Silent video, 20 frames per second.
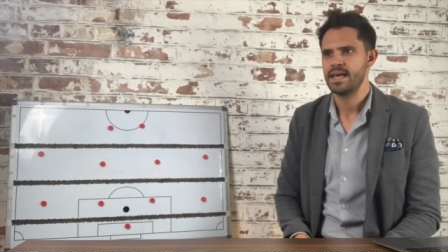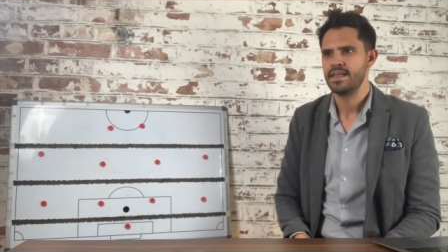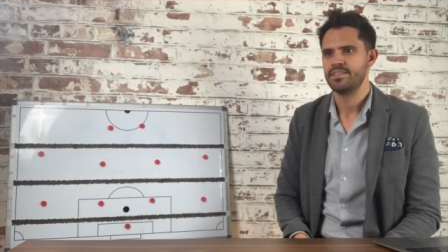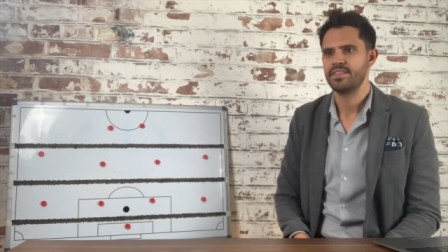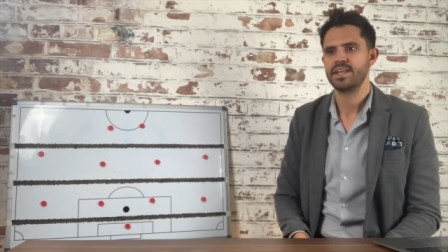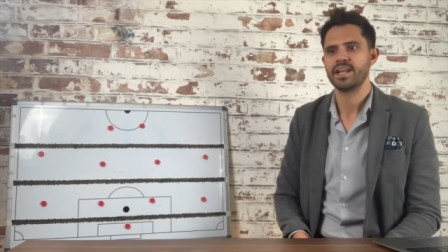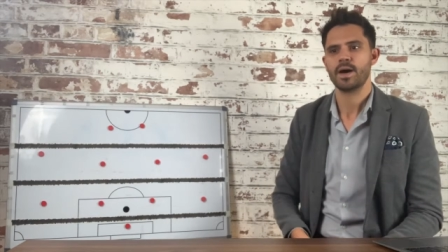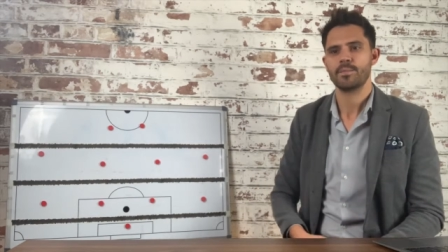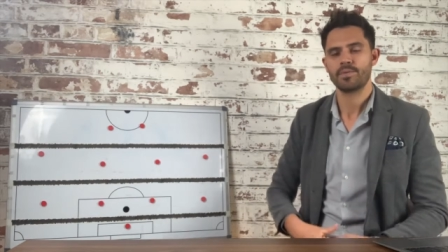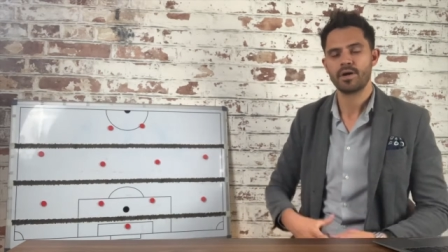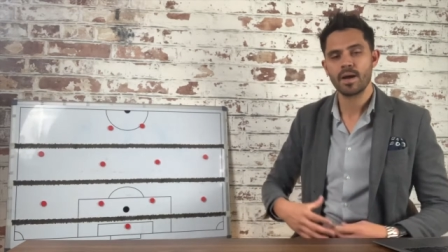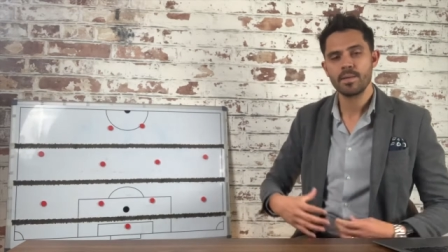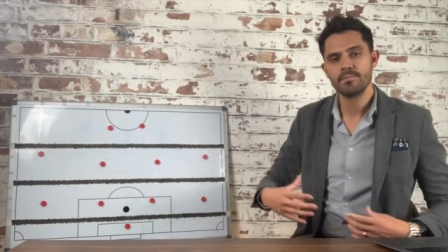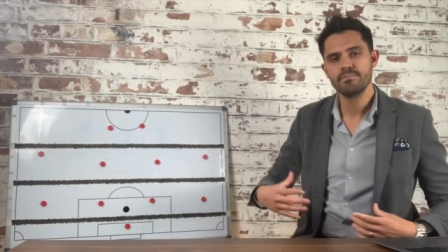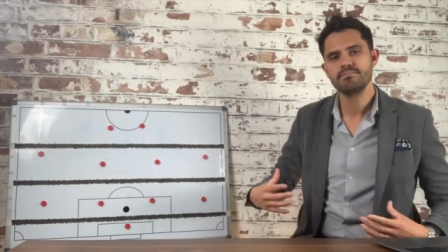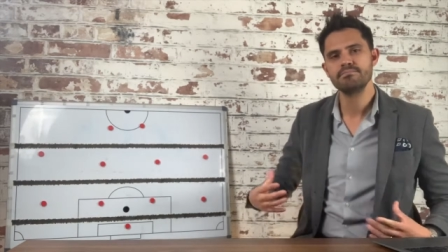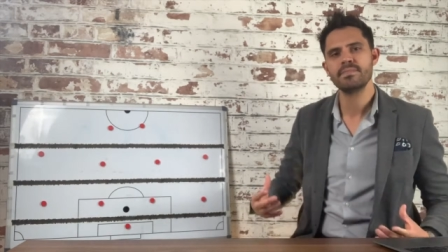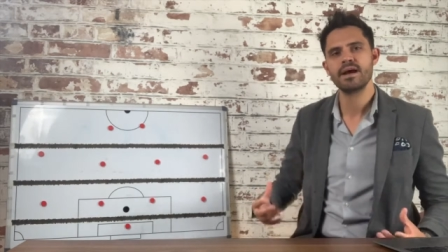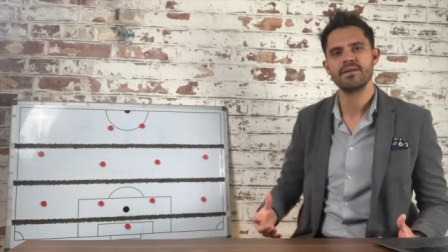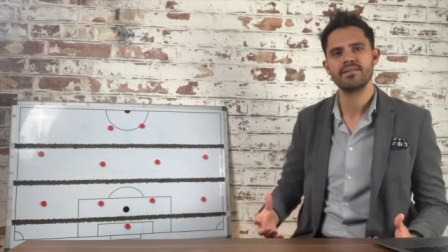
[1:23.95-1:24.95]
that are
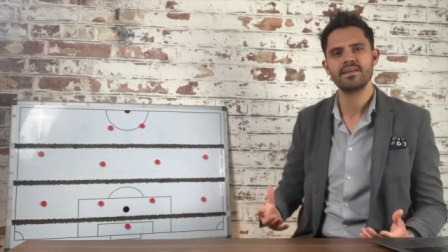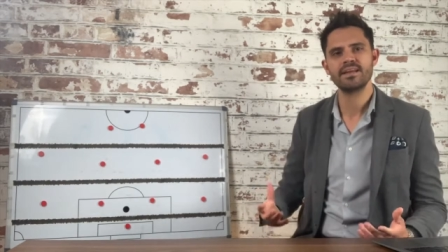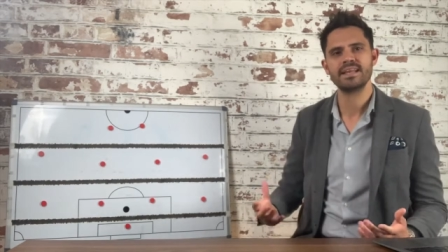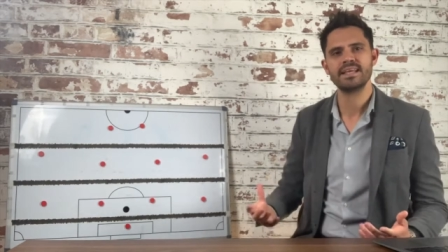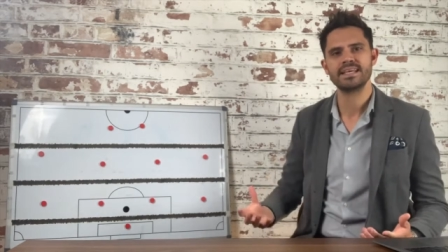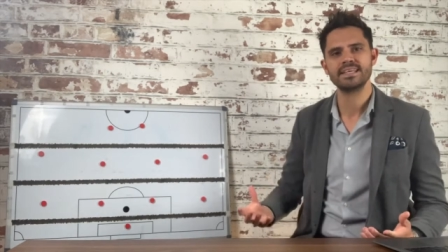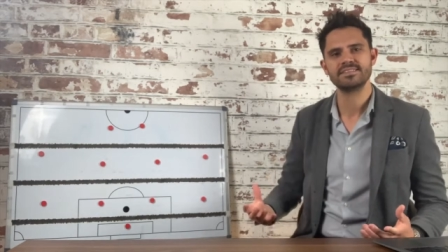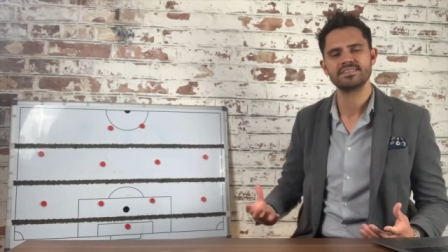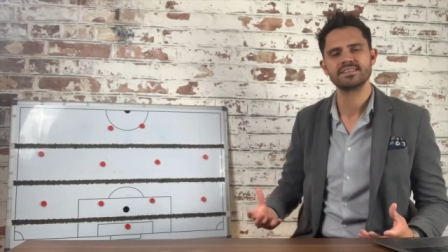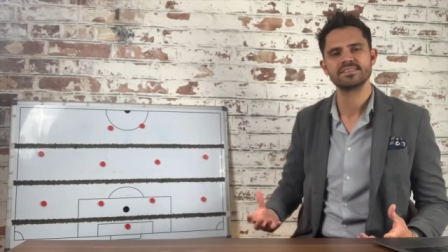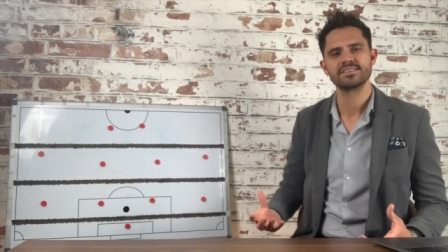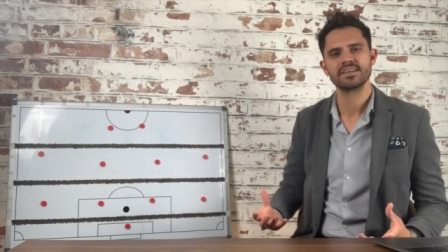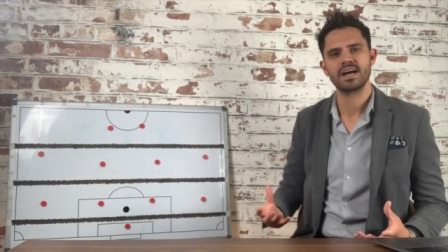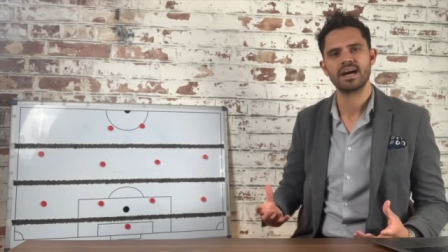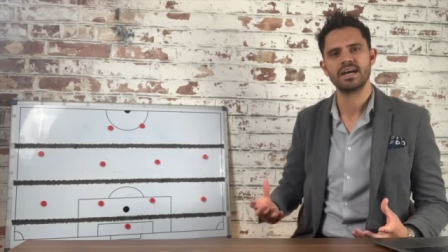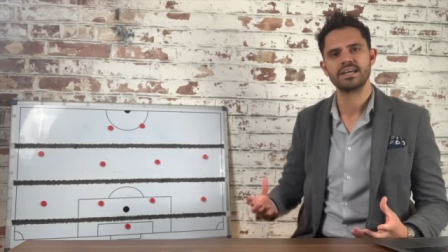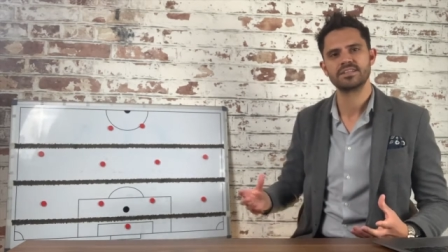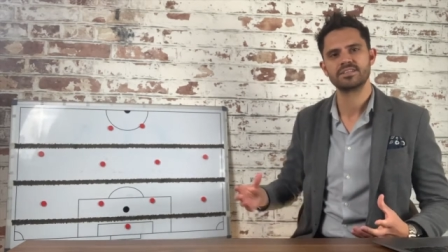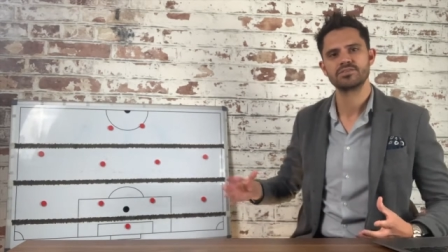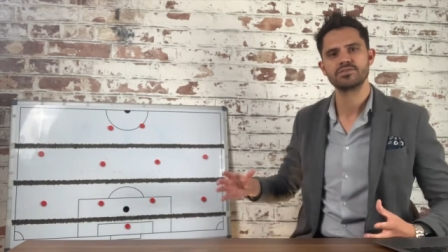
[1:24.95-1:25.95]
primarily
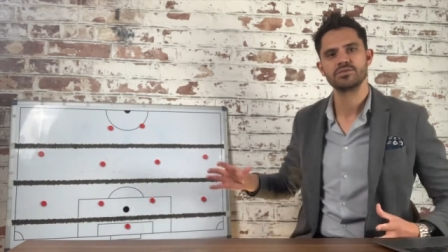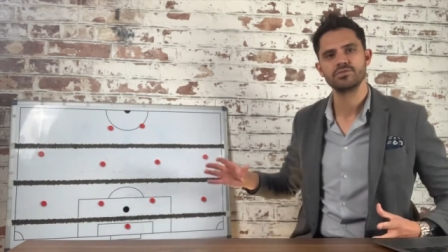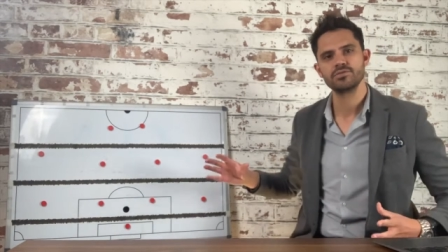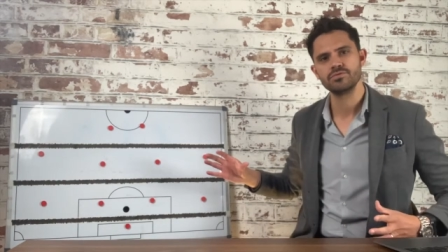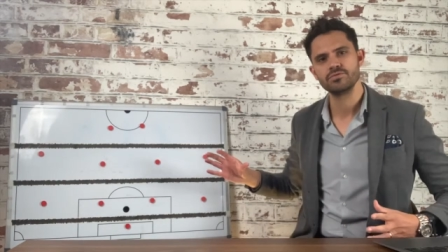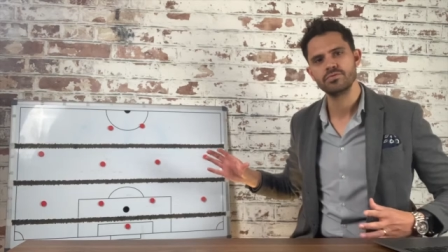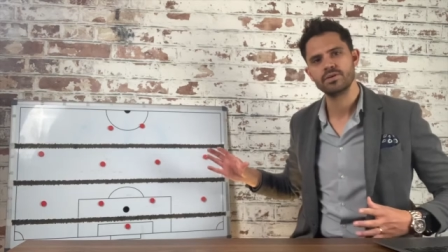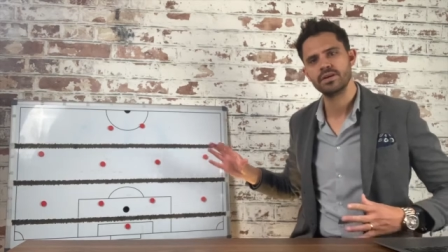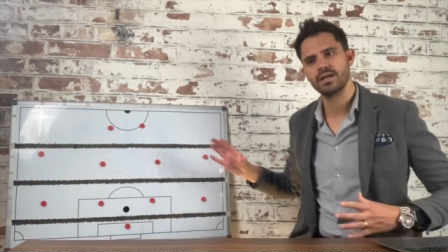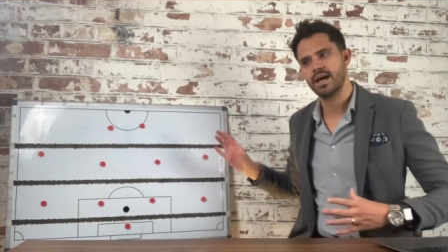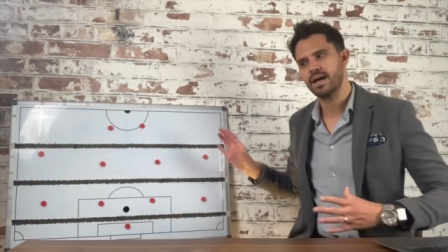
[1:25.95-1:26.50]
designed to